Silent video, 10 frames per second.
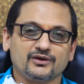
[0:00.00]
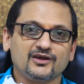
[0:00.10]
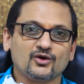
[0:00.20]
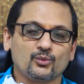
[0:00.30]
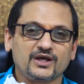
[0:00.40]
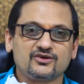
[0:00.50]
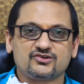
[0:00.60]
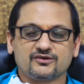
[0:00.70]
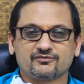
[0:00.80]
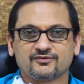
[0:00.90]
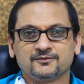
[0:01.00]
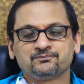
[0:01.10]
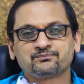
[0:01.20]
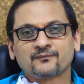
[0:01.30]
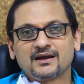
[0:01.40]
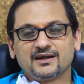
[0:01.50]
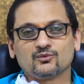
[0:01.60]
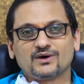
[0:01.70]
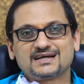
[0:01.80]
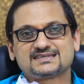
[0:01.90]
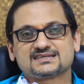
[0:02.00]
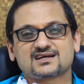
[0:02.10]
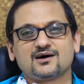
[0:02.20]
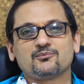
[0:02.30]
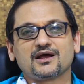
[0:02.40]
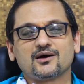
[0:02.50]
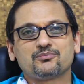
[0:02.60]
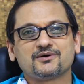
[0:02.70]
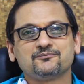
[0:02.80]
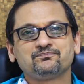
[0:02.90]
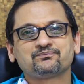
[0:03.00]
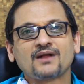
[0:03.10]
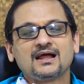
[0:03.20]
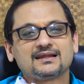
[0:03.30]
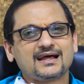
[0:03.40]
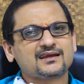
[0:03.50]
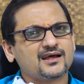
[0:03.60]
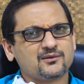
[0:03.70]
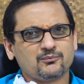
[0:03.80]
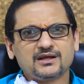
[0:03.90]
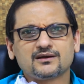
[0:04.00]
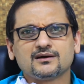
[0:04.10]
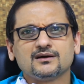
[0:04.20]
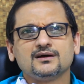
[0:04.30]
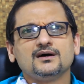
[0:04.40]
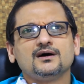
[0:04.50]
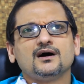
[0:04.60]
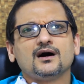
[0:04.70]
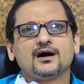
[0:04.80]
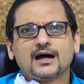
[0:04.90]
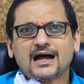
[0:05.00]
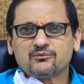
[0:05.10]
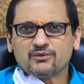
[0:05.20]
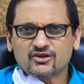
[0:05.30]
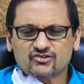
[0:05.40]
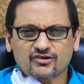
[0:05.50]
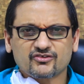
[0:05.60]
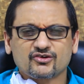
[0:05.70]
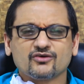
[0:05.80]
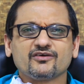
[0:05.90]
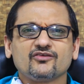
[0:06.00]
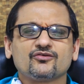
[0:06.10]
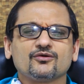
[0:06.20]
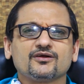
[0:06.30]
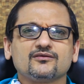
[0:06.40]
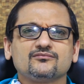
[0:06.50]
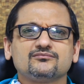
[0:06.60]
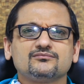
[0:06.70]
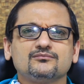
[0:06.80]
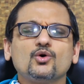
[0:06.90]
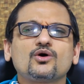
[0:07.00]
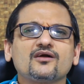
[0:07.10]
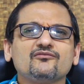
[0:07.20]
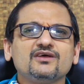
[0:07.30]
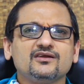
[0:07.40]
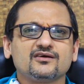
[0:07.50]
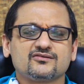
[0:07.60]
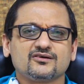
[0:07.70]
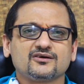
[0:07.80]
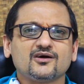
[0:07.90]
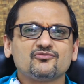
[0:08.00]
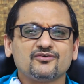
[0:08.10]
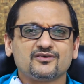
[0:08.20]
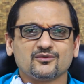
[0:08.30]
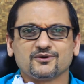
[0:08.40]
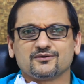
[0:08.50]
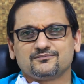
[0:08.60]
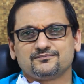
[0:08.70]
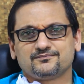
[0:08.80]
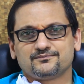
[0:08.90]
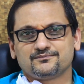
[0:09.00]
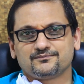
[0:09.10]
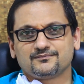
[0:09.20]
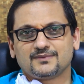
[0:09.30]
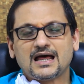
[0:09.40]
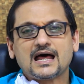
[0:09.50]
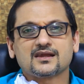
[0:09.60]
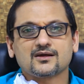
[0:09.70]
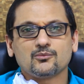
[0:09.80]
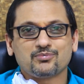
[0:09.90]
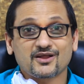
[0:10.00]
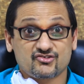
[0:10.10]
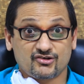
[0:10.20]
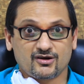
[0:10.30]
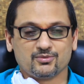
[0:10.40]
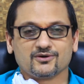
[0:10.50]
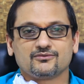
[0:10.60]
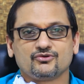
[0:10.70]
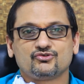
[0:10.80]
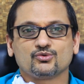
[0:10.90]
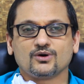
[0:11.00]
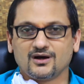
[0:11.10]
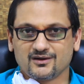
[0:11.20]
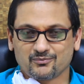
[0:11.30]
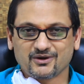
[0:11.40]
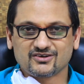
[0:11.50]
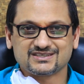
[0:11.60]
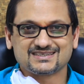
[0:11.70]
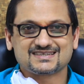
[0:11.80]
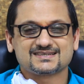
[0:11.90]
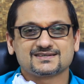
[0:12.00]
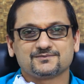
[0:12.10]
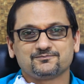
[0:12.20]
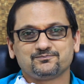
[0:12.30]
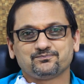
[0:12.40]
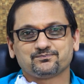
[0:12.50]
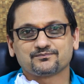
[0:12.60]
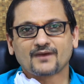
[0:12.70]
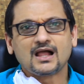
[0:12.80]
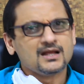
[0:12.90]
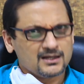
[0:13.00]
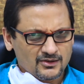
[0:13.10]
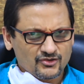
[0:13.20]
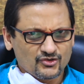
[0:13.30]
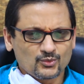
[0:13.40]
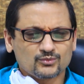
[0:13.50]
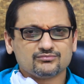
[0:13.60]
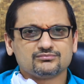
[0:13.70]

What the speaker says: innovative devices coming up that can make administration of insulin more convenient and comfortable and pleasurable to our patients. So